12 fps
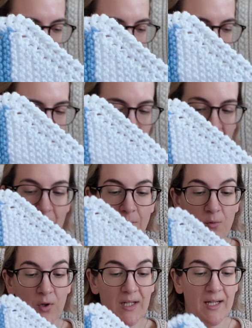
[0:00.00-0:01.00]
and
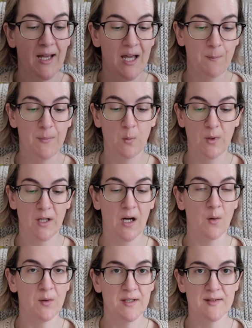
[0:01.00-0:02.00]
I'm really happy with
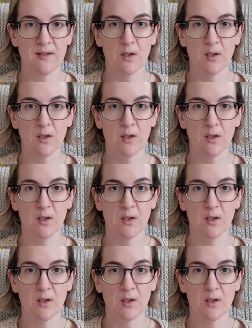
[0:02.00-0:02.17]
how this